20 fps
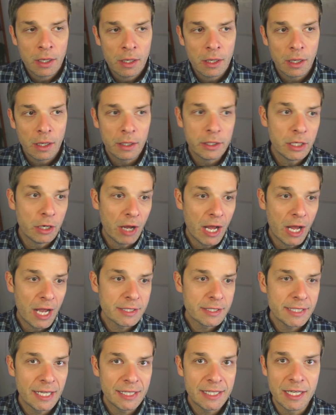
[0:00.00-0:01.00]

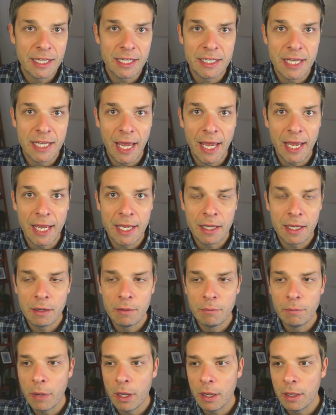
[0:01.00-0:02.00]
Honestly, at the end of the day,
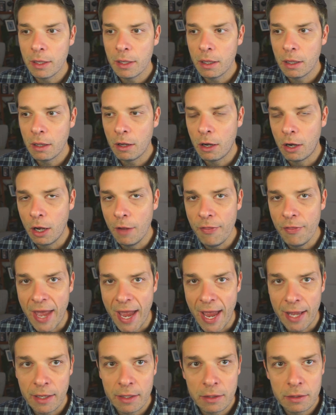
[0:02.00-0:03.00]
on
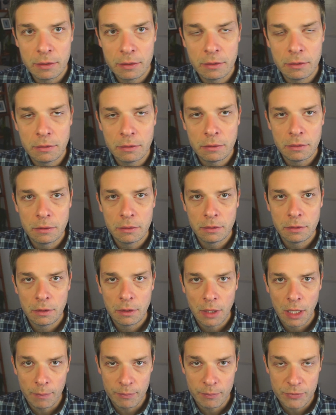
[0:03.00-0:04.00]
that
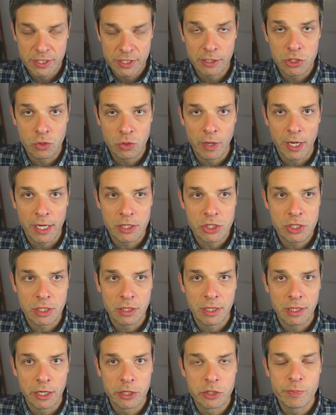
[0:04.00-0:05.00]
situation.
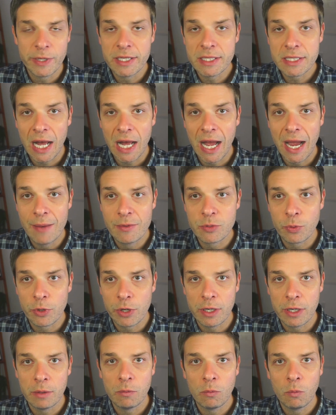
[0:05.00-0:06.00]
There's been times
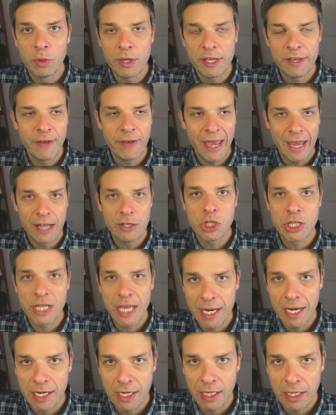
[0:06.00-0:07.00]
where we've
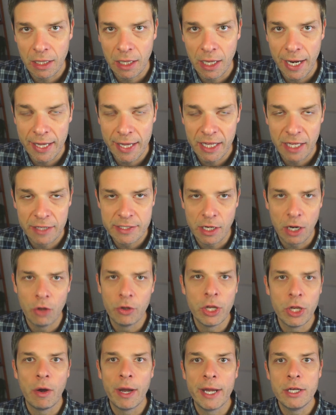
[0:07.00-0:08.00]
educated a client and they said, oh
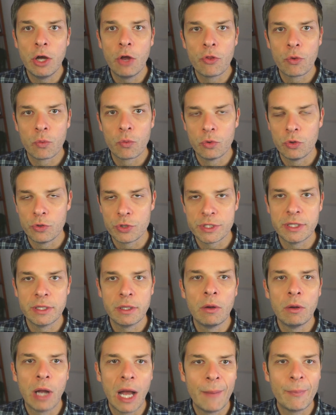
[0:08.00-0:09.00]
no, I know the rules.
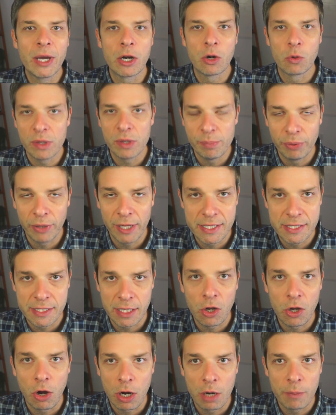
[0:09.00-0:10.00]
I'm going to replace the
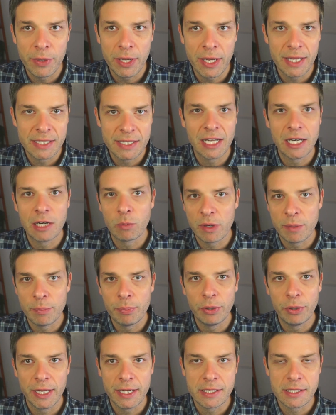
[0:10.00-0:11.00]
carpet. It's getting
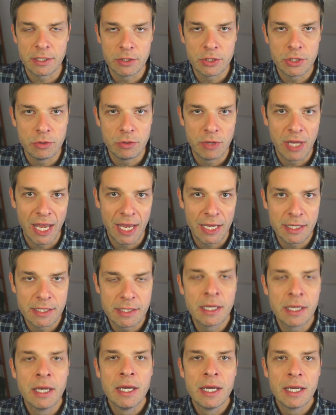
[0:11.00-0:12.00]
replaced in 2
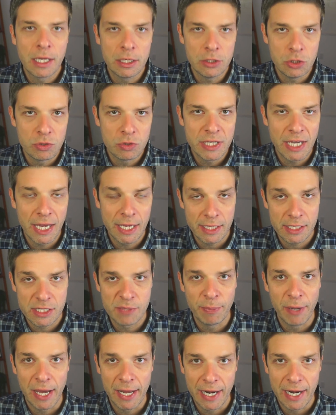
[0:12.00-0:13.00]
days. Can you take the
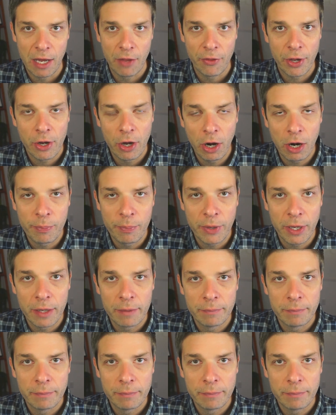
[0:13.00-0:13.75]
spot out of the carpet?